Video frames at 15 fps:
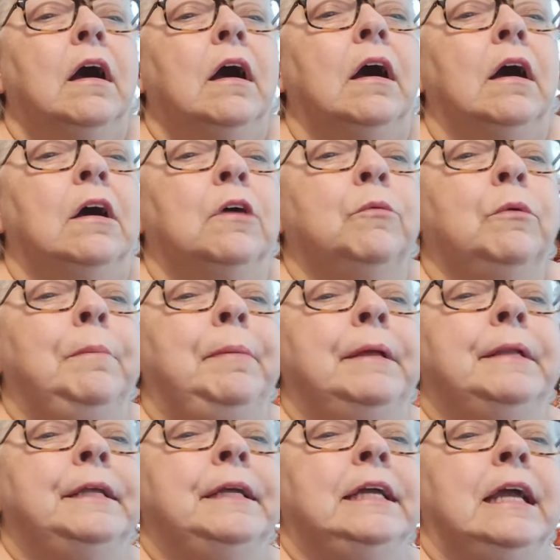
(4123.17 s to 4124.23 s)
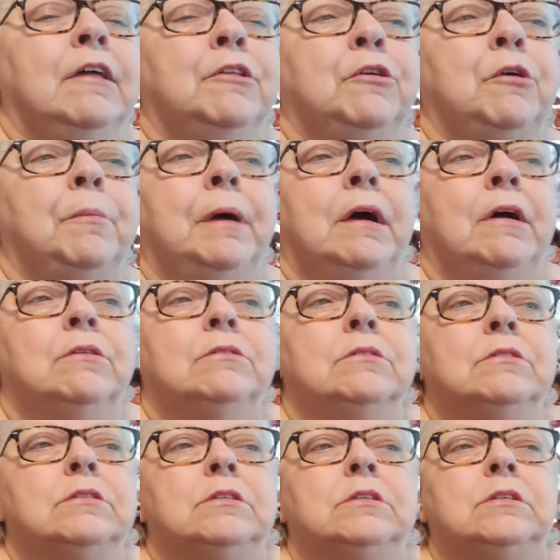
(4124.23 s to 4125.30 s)
Uh, we've been together about
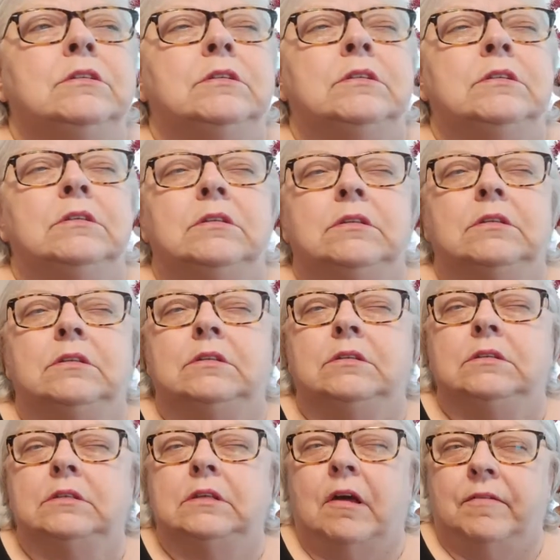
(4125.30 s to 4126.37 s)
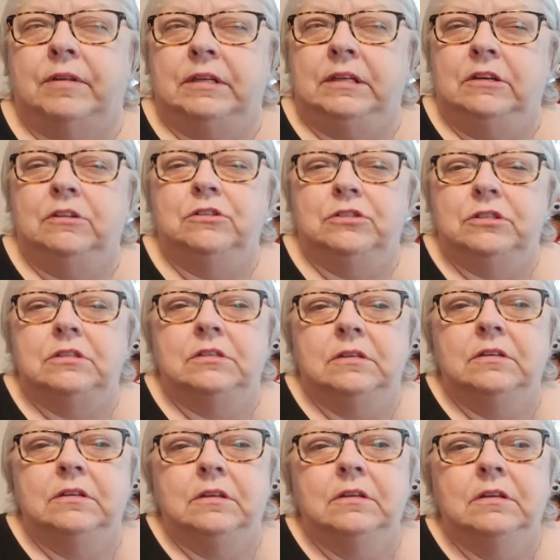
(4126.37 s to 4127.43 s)
again. seven years.
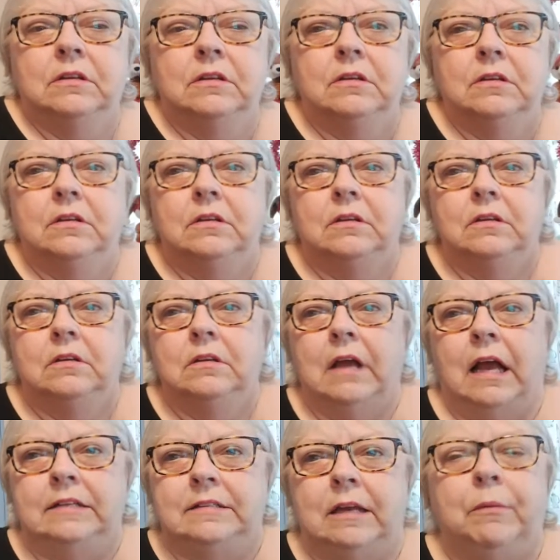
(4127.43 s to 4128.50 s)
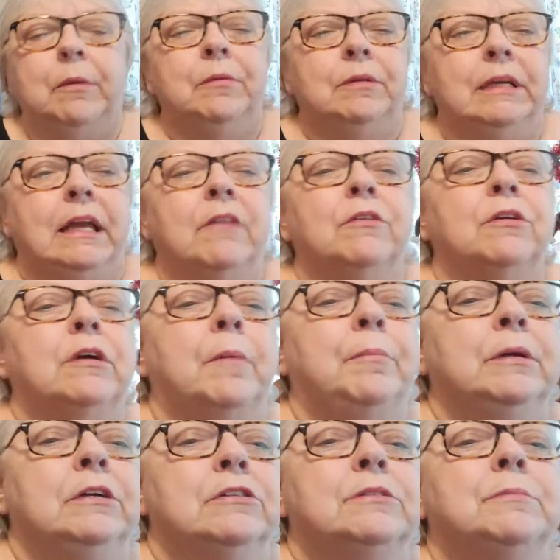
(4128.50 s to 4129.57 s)
I'd say we were together a
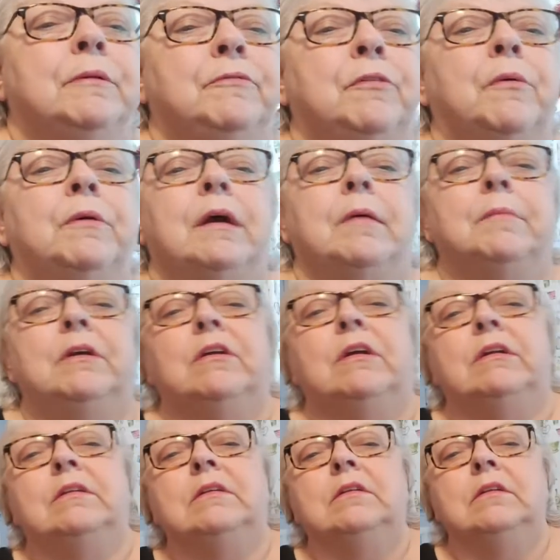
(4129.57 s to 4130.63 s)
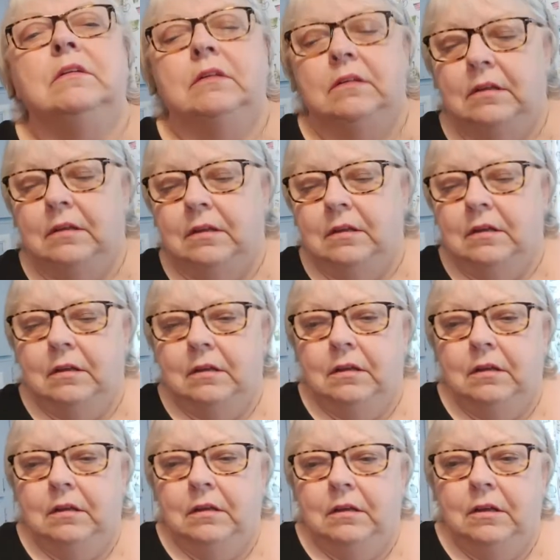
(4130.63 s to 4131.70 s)
couple years before we got married
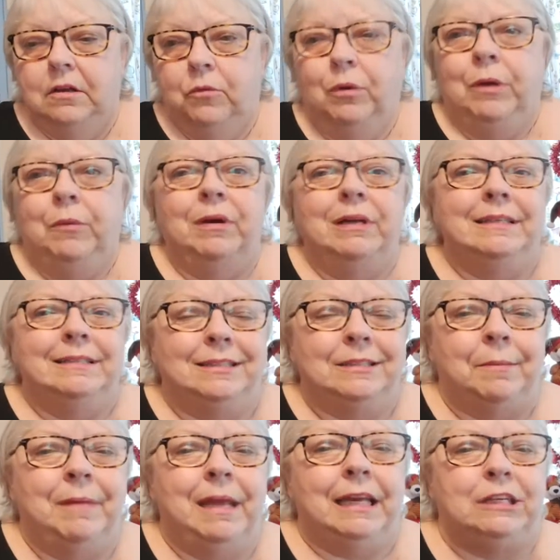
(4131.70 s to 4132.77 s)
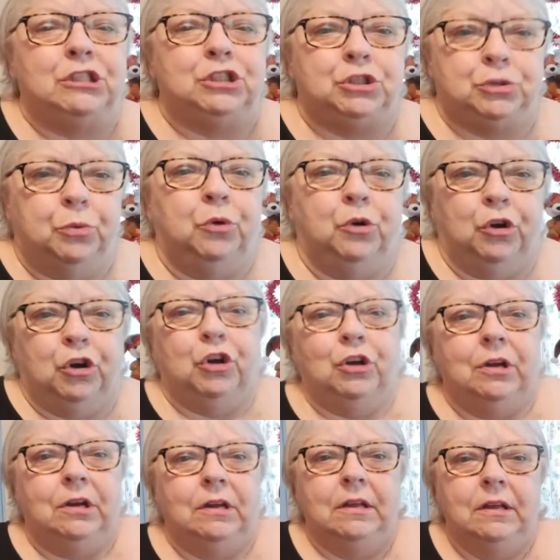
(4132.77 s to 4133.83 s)
we wanted to make
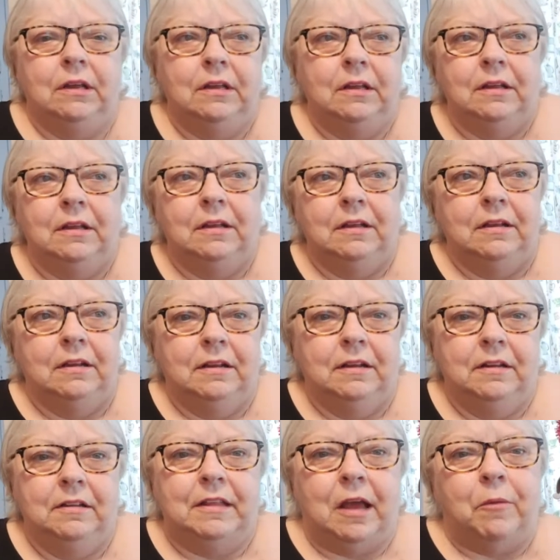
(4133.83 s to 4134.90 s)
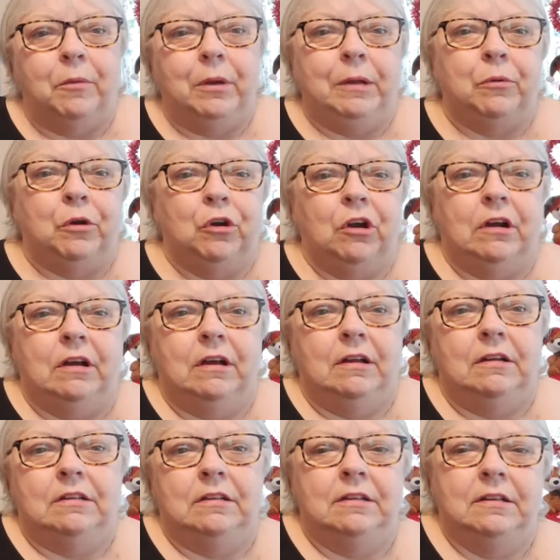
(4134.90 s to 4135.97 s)
sure that we were uh,